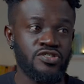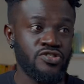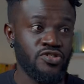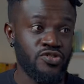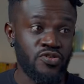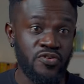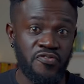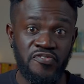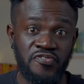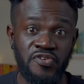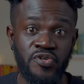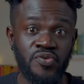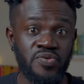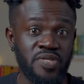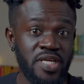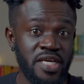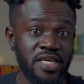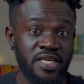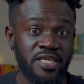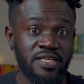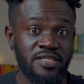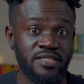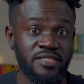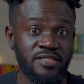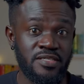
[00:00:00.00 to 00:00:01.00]
you feel
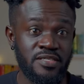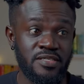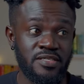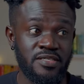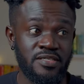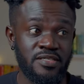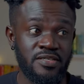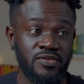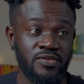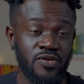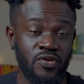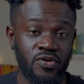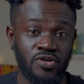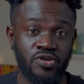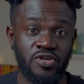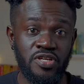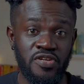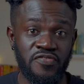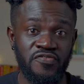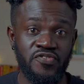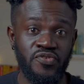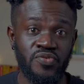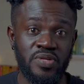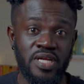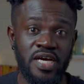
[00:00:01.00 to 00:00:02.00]
naked, or you're going
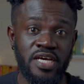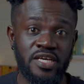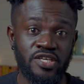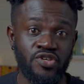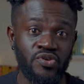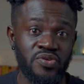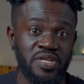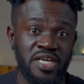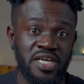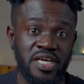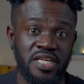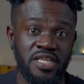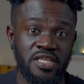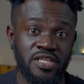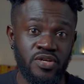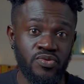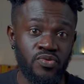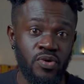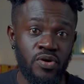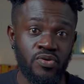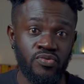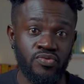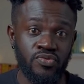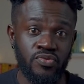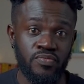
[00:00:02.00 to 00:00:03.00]
to feel like you're naked in the
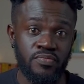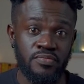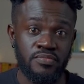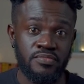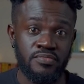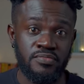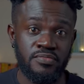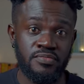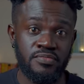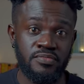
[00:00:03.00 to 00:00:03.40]
wrong room.